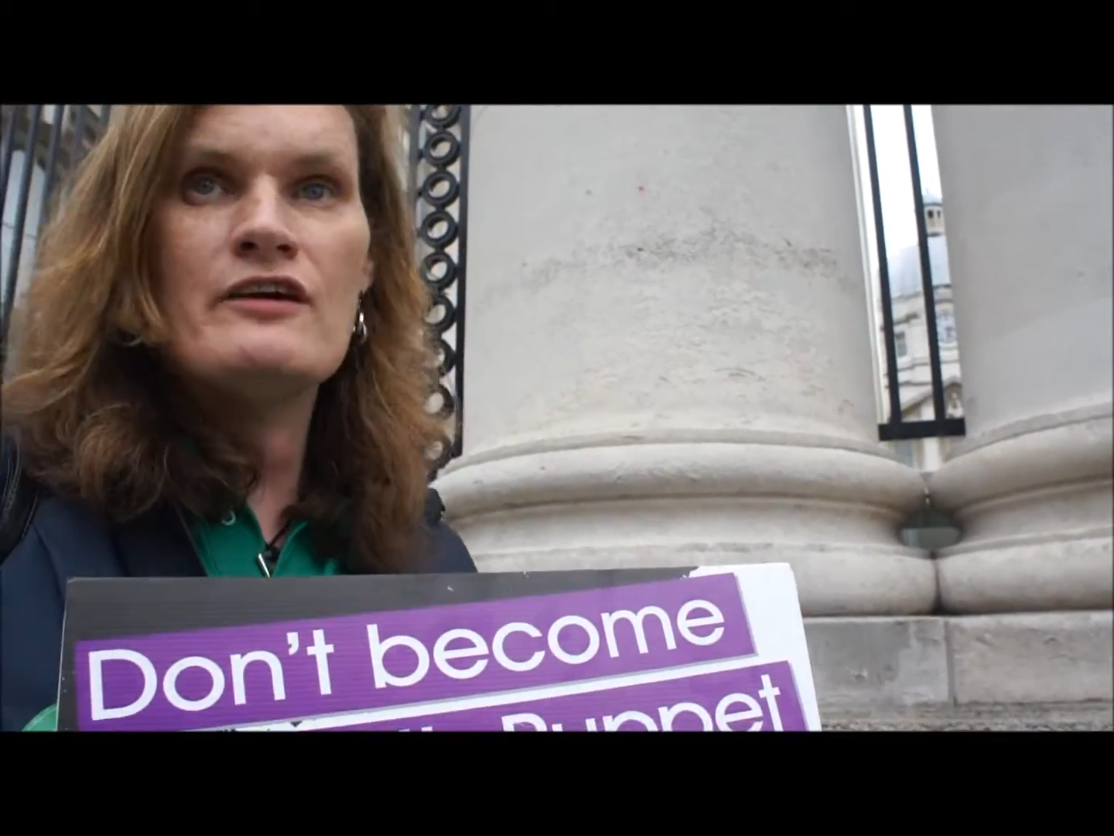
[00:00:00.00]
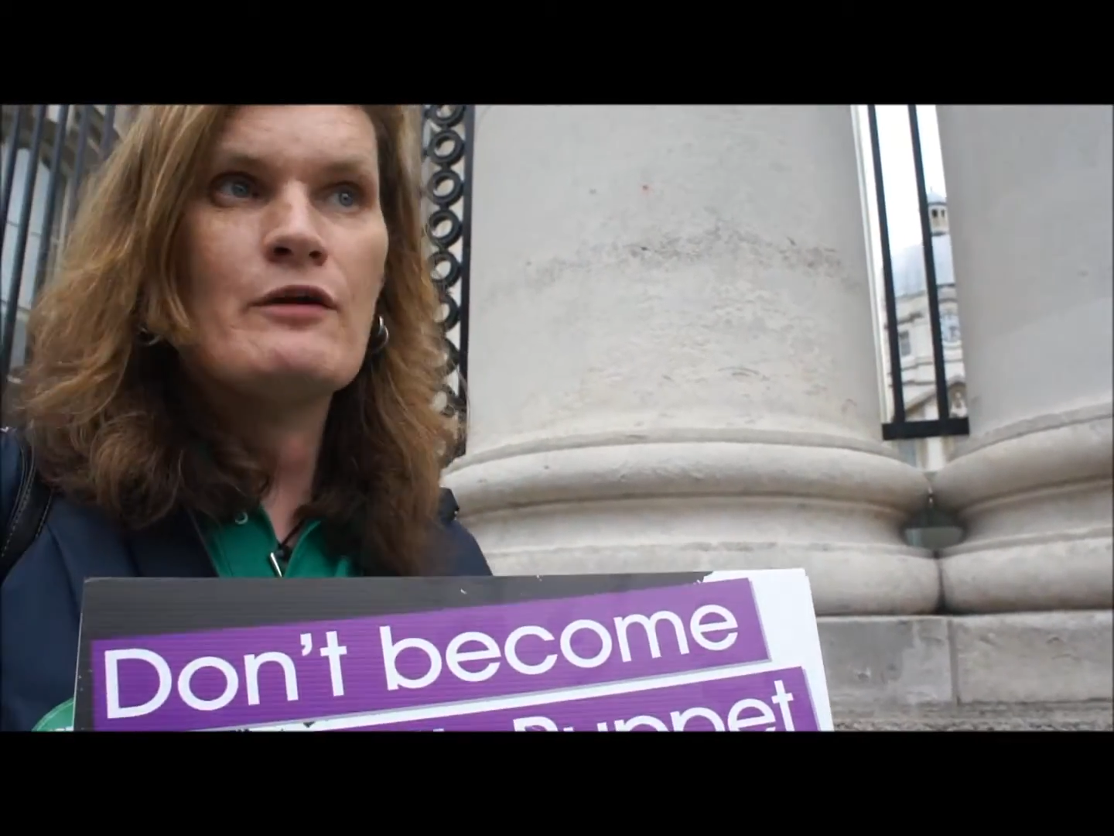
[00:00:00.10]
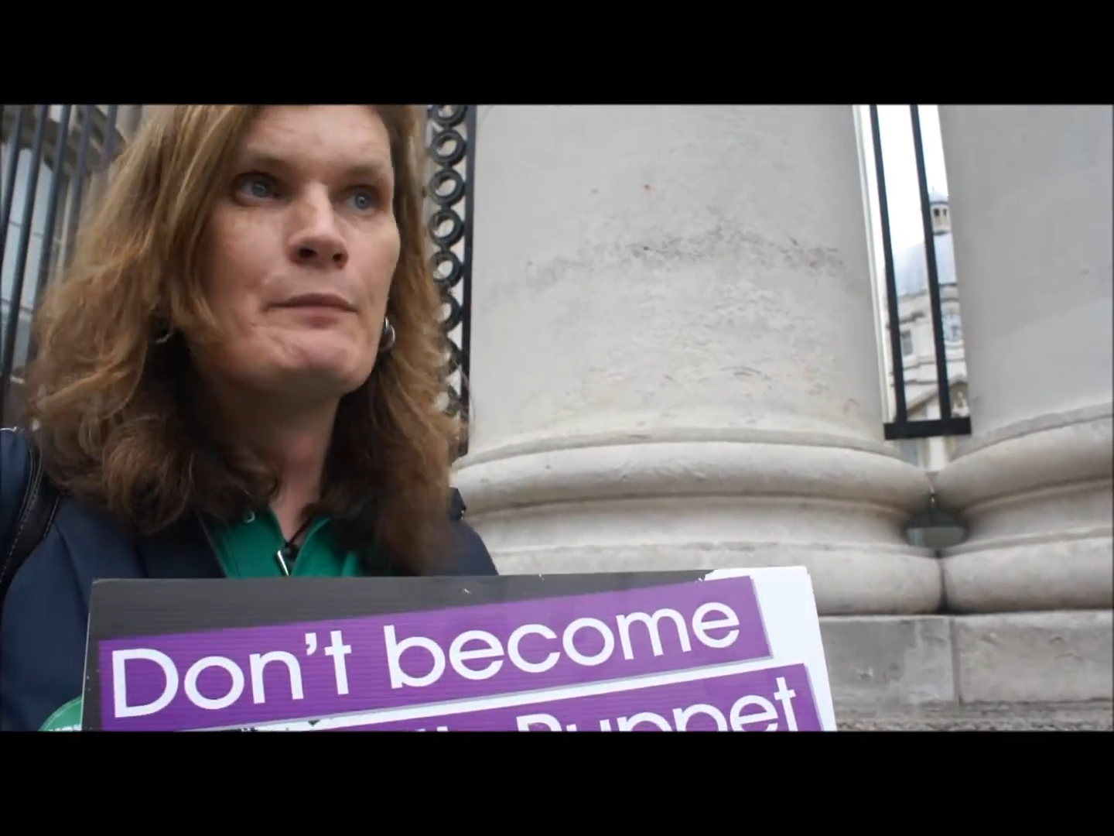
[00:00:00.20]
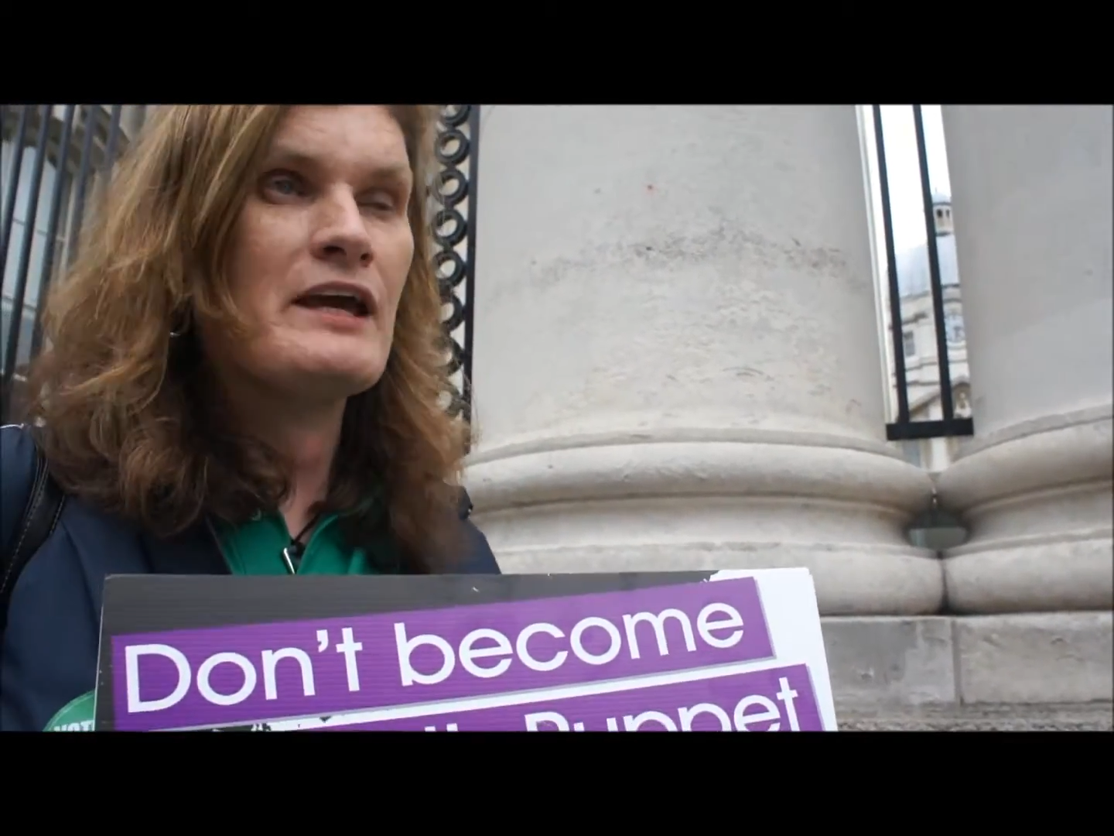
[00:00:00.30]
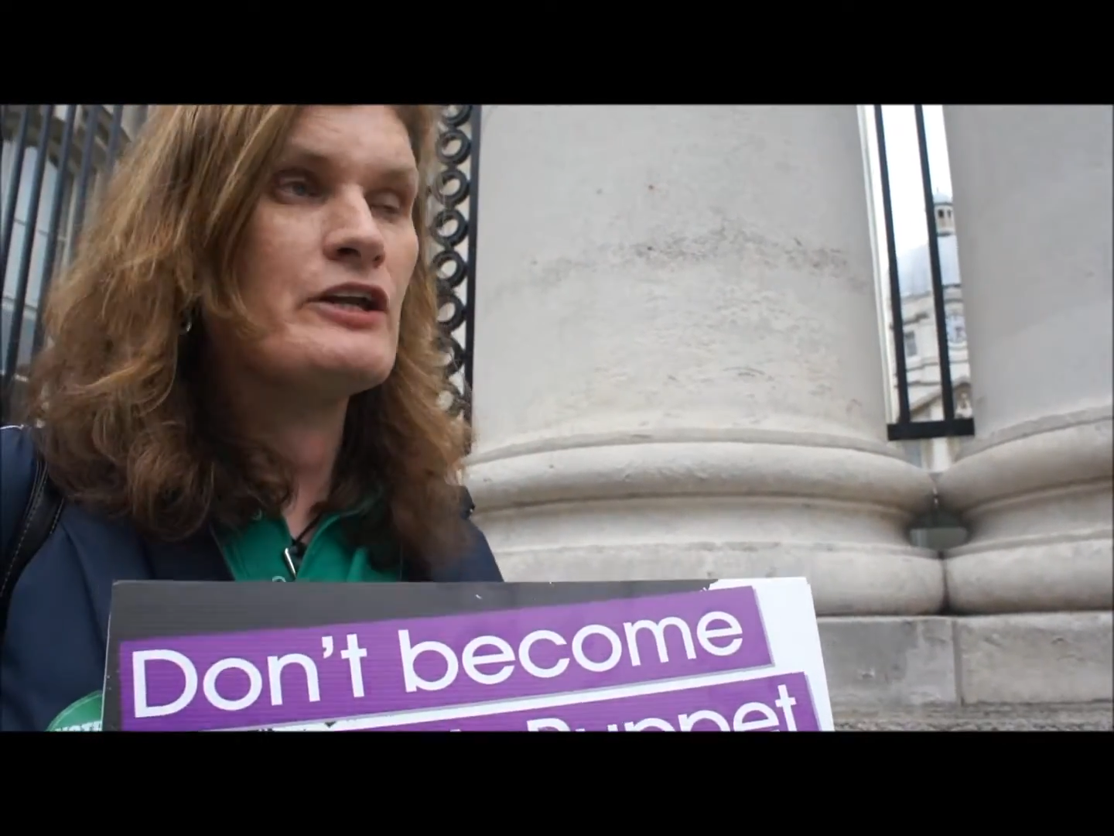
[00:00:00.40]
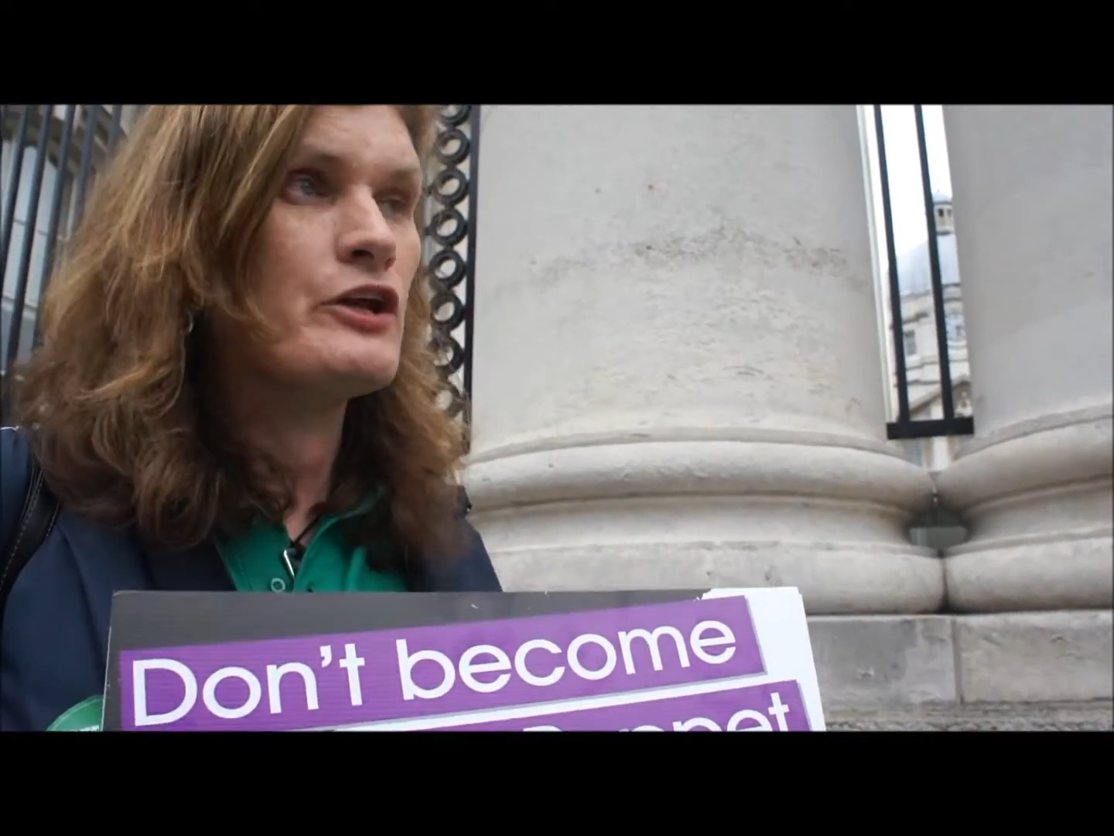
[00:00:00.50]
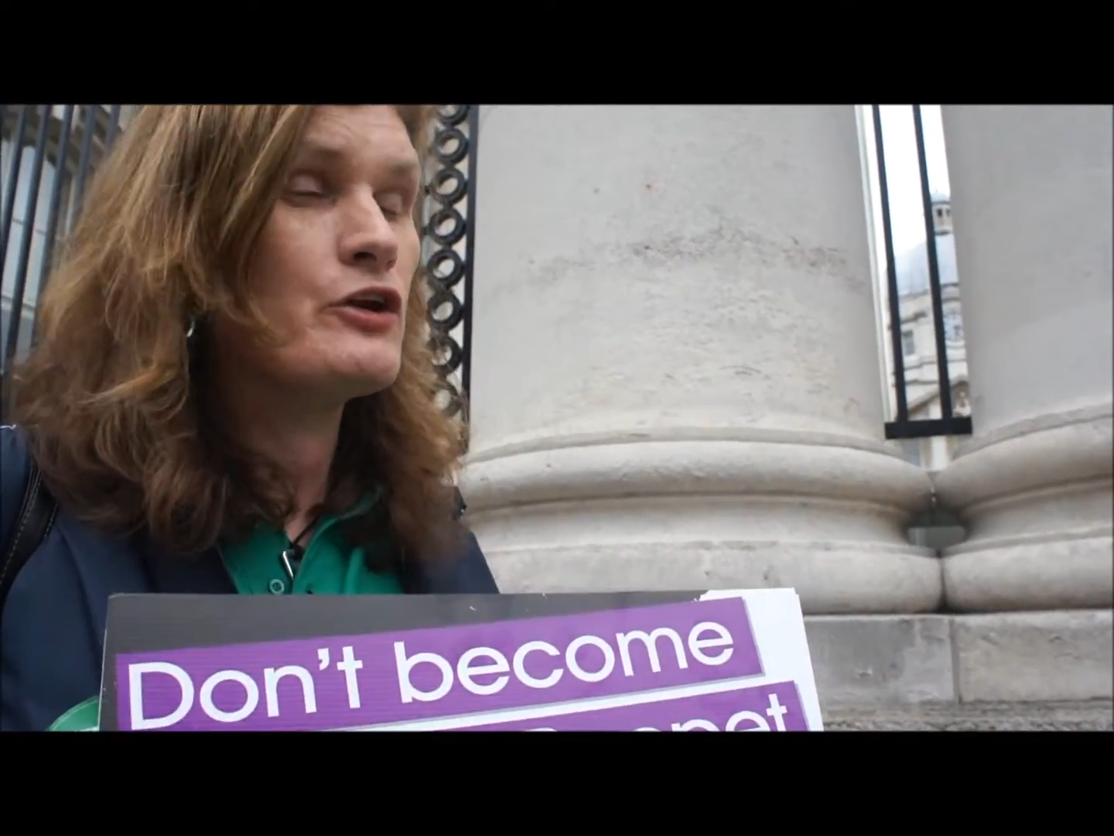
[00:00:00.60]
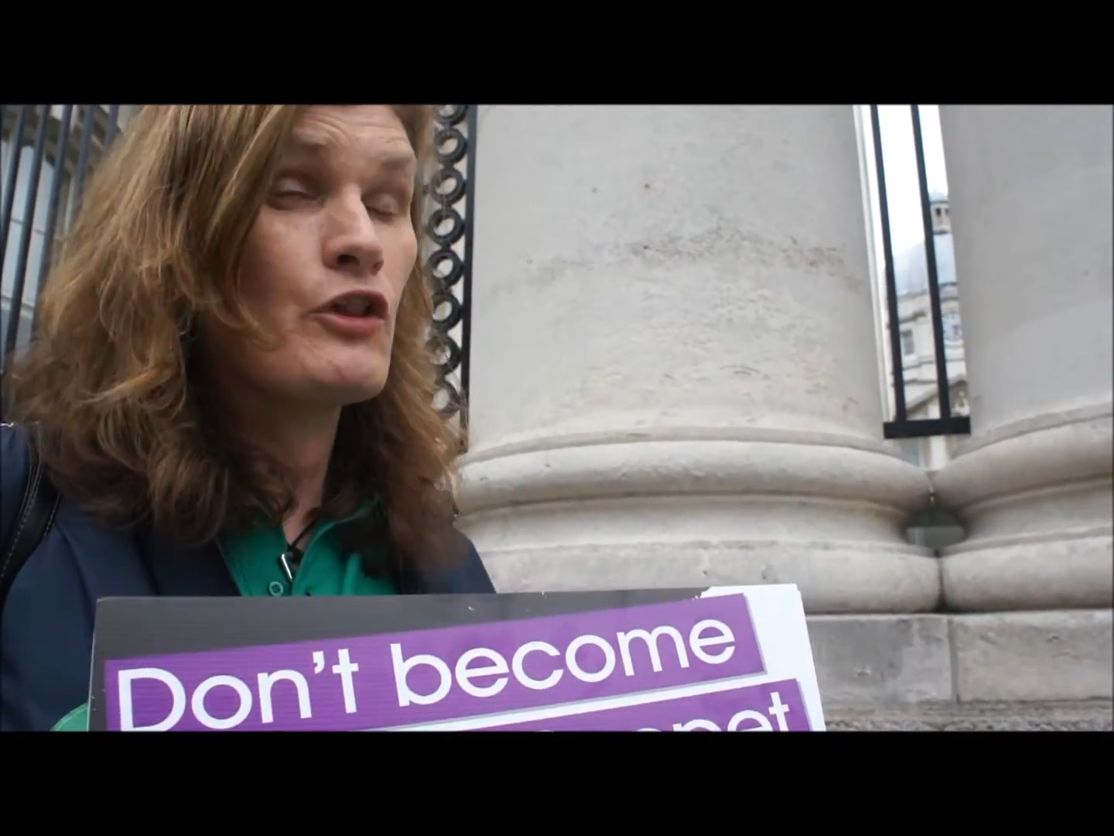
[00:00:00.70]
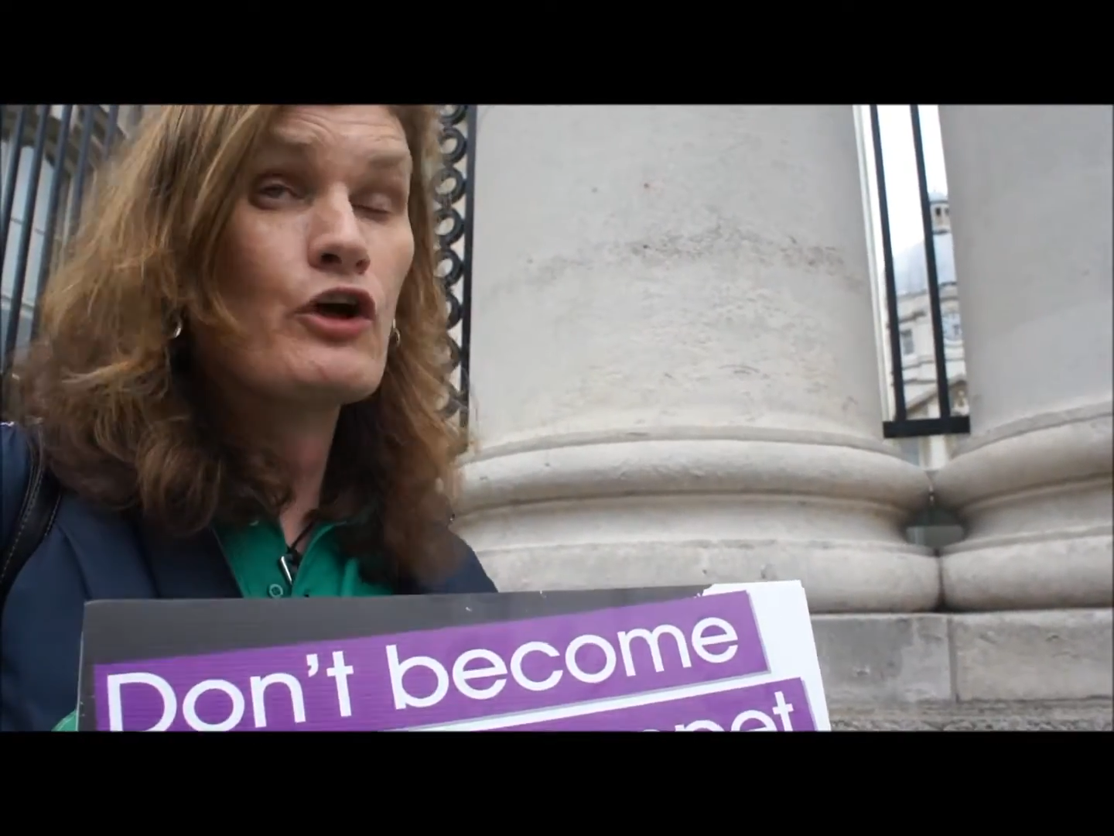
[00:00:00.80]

European Union,